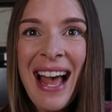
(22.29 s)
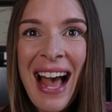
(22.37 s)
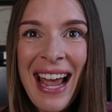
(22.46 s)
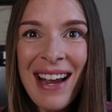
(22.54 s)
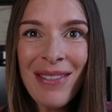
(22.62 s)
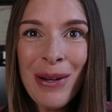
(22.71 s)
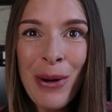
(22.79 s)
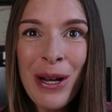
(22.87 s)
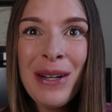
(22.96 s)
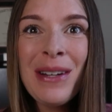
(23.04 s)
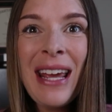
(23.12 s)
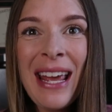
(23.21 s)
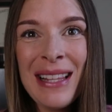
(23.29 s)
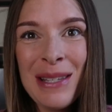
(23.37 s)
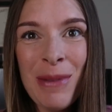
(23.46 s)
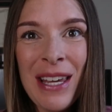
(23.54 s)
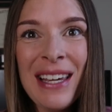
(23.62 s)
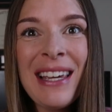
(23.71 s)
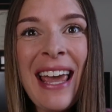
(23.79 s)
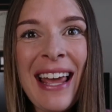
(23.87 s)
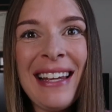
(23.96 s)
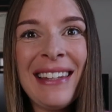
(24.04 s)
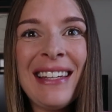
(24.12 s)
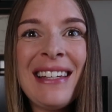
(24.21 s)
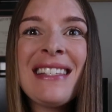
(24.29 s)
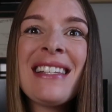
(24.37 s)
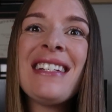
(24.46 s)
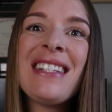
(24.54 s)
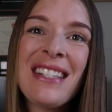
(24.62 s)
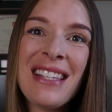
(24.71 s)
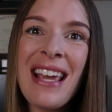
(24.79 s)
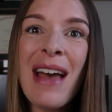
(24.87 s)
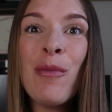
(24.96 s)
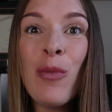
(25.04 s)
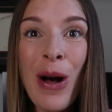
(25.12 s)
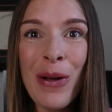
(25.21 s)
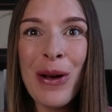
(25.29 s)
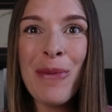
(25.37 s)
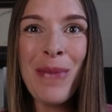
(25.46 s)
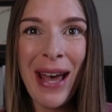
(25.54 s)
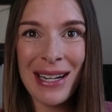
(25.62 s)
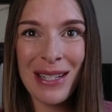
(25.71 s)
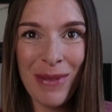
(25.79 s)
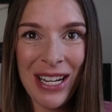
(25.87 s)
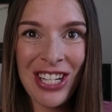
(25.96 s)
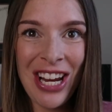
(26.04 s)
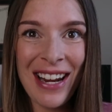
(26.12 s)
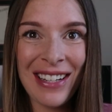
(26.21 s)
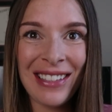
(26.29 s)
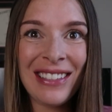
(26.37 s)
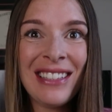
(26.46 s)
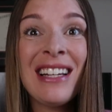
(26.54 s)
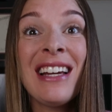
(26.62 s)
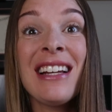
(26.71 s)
Hi everyone, it's me, Katie Lee CGC, and welcome back to my channel.